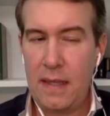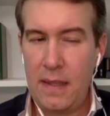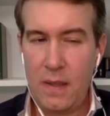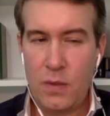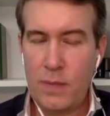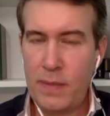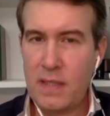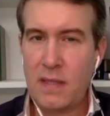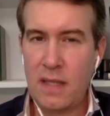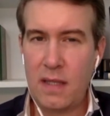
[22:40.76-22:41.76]
There's a
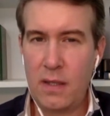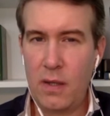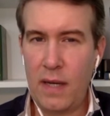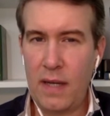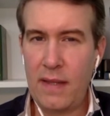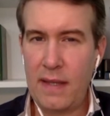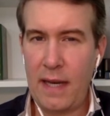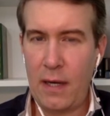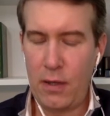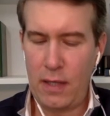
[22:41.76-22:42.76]
business that, you know, I think
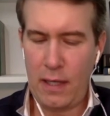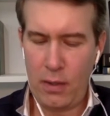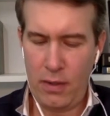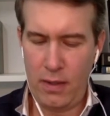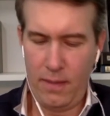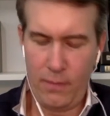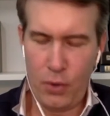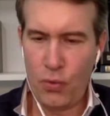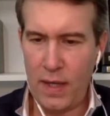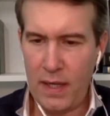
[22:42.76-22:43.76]
out of the
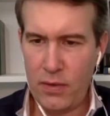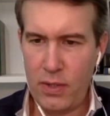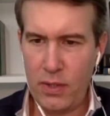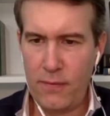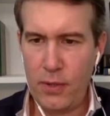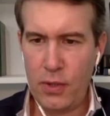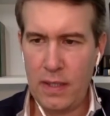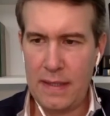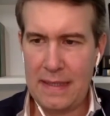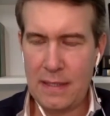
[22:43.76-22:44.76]
ground, you know, if you
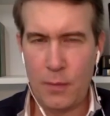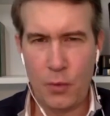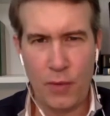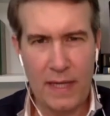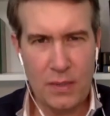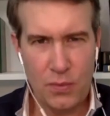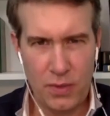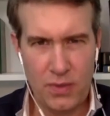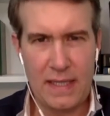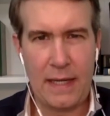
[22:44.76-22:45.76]
could get some
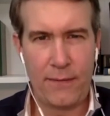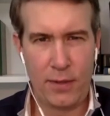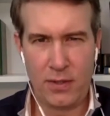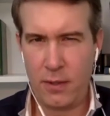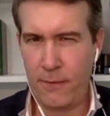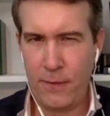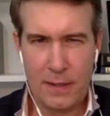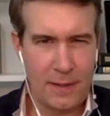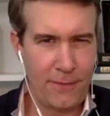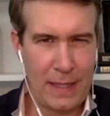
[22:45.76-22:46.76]
grassroots efforts, you know,
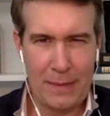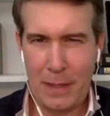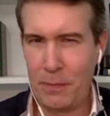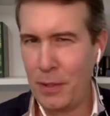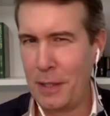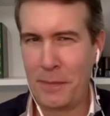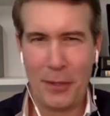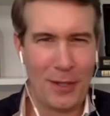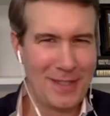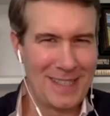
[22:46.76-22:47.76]
friends and family putting up
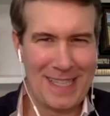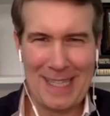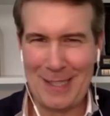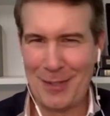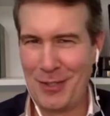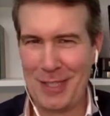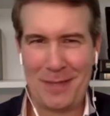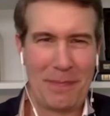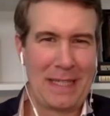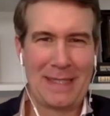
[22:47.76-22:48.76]
yard signs or
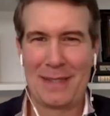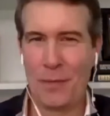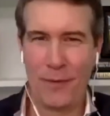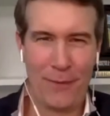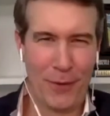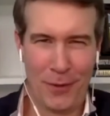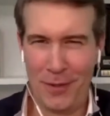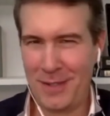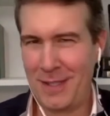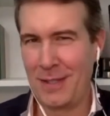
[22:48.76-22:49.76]
just making some
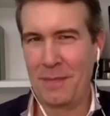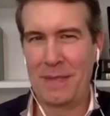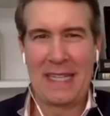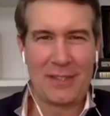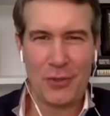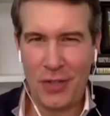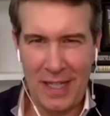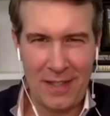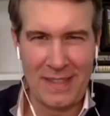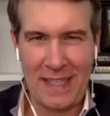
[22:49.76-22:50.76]
referrals, you know, some test
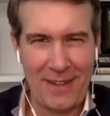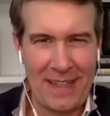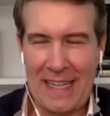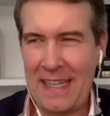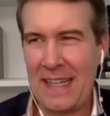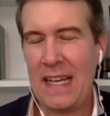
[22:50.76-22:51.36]
trials out of the gate,